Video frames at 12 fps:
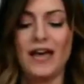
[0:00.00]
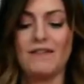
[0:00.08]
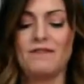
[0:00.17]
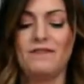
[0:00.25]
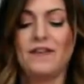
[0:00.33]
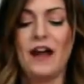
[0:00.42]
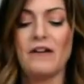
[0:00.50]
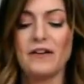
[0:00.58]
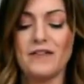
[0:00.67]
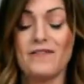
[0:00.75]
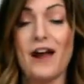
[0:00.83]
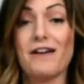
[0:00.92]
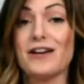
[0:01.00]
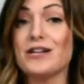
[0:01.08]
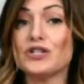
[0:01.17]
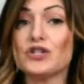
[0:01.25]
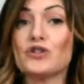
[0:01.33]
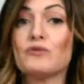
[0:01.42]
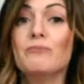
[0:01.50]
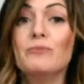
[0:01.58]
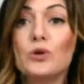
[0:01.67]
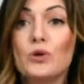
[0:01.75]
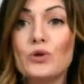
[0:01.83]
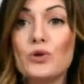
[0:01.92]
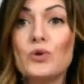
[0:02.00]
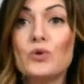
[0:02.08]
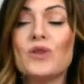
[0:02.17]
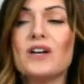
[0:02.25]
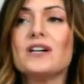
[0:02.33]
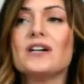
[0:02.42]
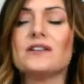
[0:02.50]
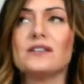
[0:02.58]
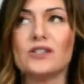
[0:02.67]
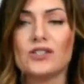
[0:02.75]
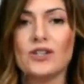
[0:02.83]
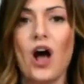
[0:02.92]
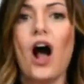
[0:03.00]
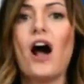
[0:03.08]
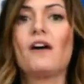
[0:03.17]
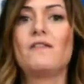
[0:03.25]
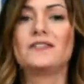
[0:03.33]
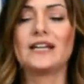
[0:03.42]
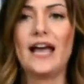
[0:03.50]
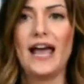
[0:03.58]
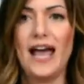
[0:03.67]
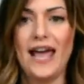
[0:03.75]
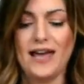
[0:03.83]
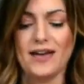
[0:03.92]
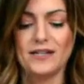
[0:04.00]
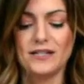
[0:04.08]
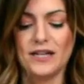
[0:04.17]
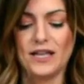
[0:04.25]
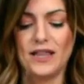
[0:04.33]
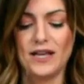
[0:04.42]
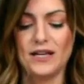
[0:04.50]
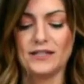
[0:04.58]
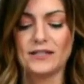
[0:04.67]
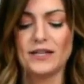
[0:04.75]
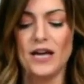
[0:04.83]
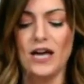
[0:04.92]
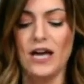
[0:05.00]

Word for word: A very, very smooth, soft hand to this.